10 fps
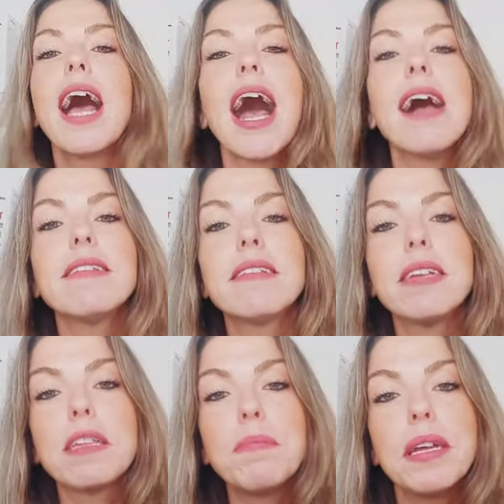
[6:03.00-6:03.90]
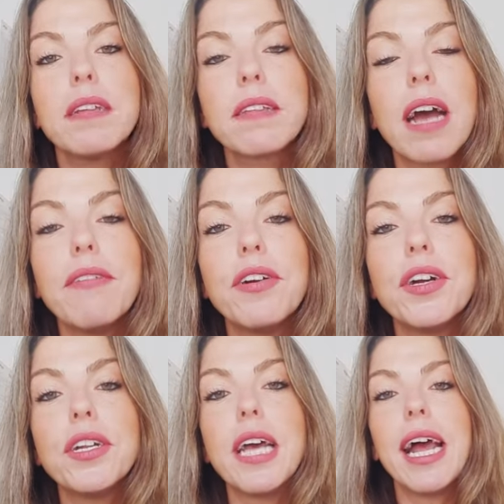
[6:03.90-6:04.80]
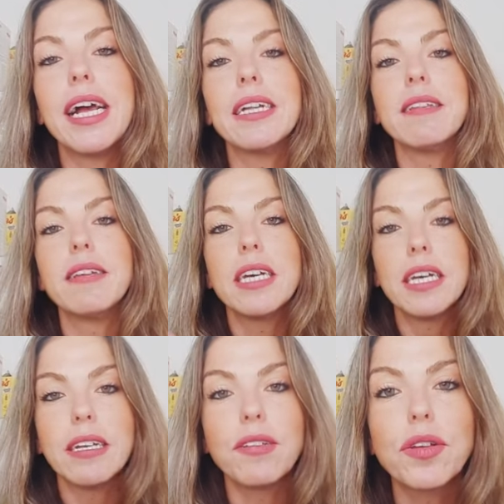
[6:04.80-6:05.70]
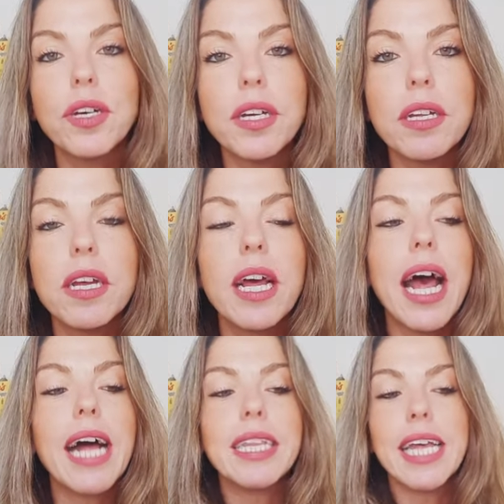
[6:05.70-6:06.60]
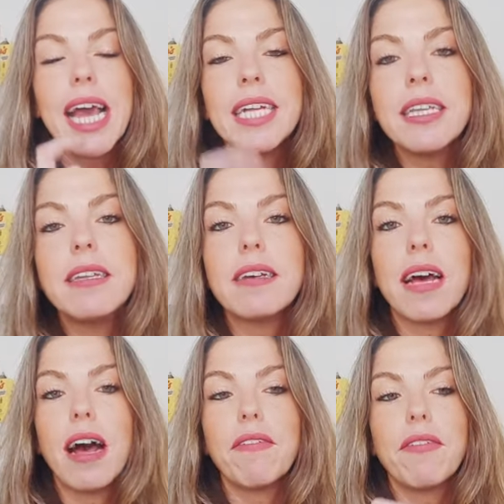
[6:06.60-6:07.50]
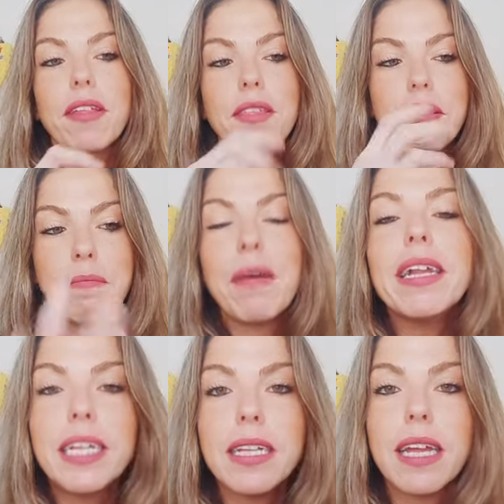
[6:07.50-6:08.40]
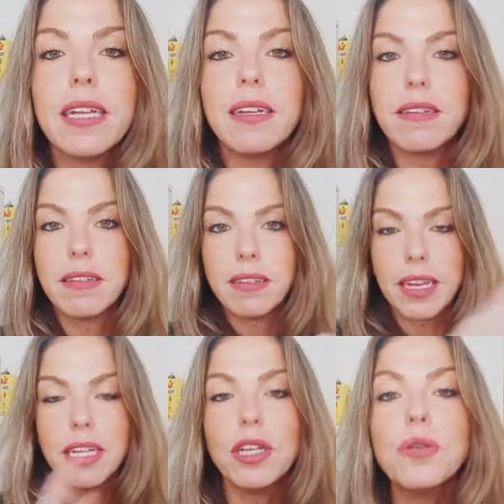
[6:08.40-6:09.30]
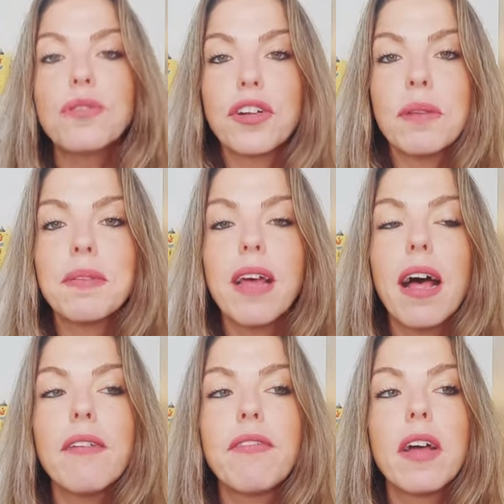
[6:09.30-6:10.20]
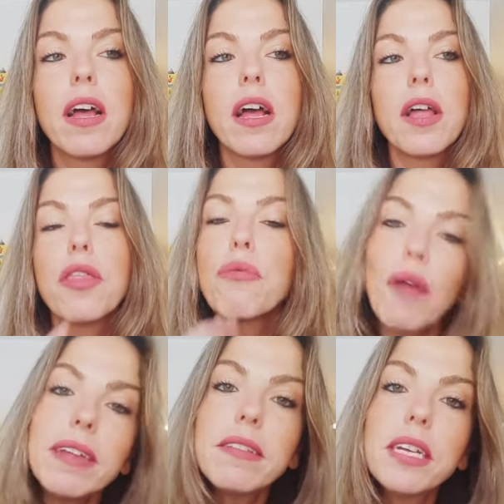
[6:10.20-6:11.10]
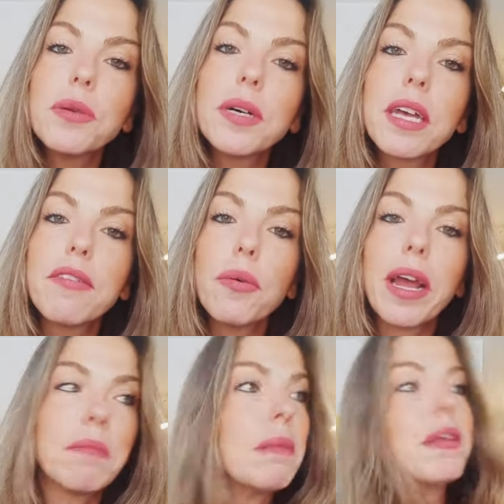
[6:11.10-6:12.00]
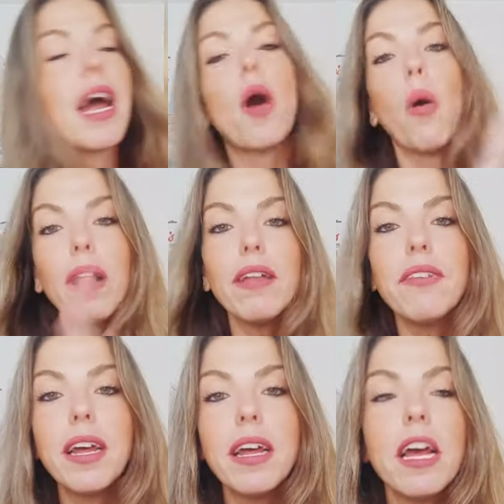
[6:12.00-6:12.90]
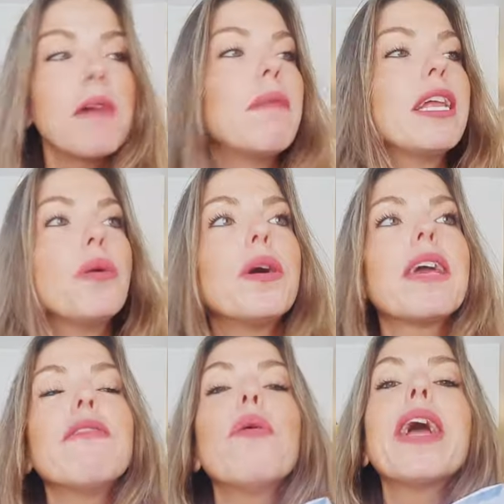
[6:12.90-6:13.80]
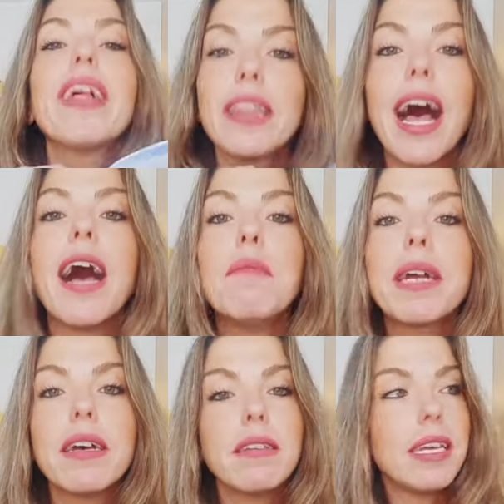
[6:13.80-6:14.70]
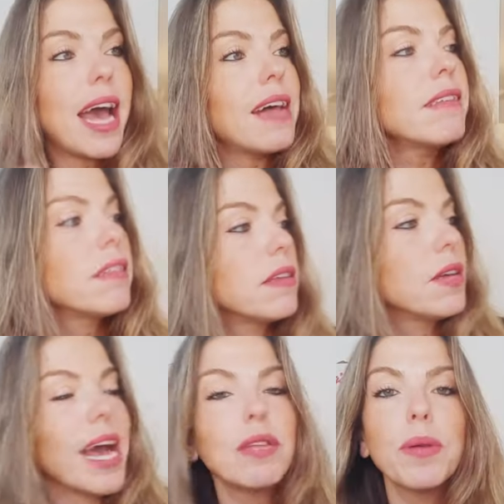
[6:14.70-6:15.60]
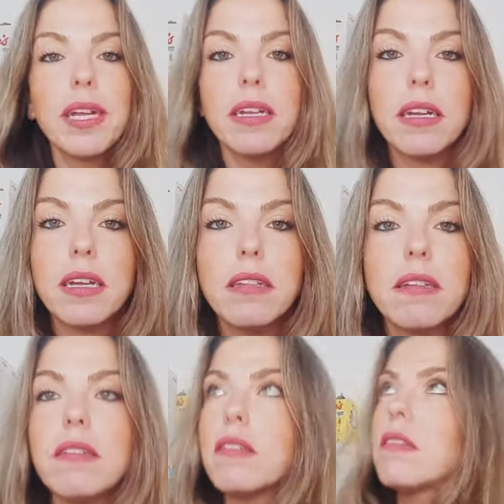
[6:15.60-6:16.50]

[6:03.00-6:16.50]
has his bills covered and he's good at the end of the money that he's that he used for himself, the rest he will give away. Maybe not all of it, but he will give away a lot because he has he has what he needs. He